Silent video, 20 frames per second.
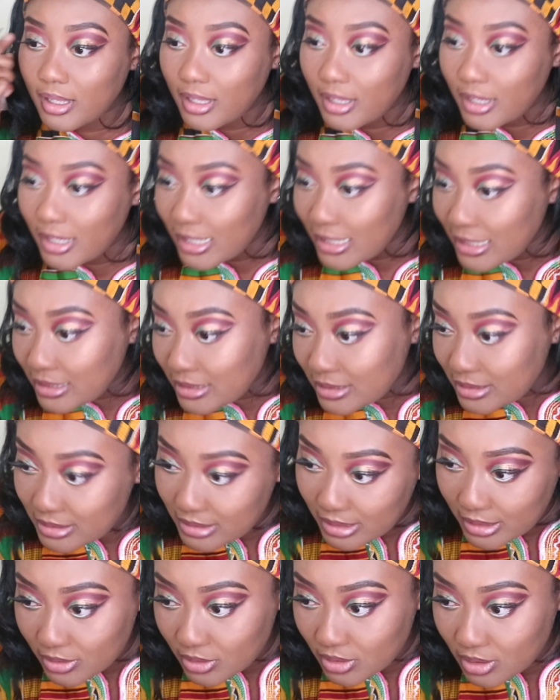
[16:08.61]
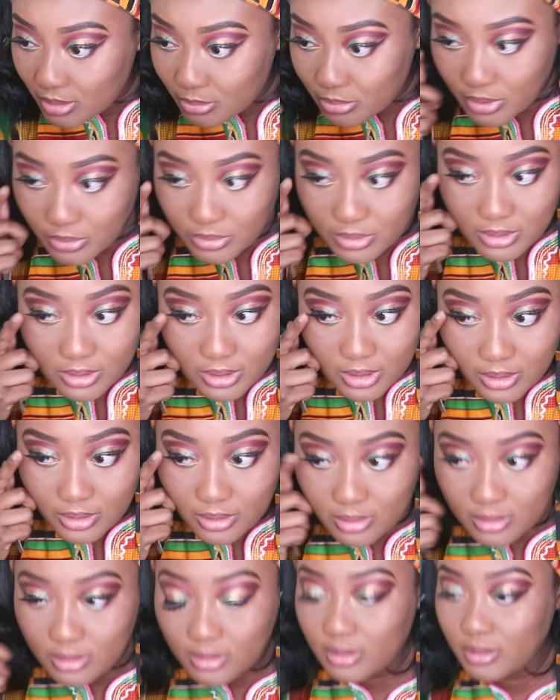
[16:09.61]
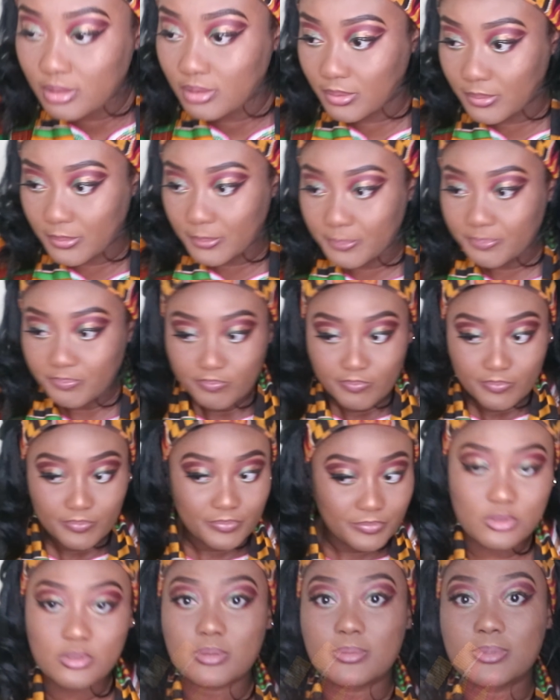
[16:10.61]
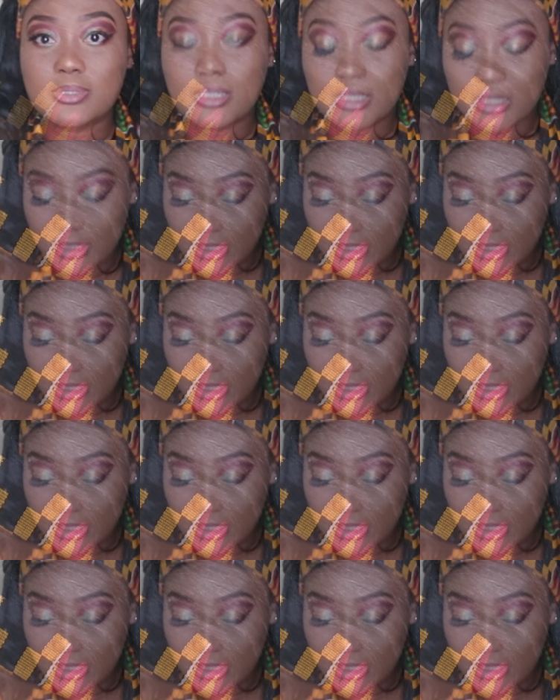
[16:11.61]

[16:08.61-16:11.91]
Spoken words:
then you can proceed. Do you know what I'm saying?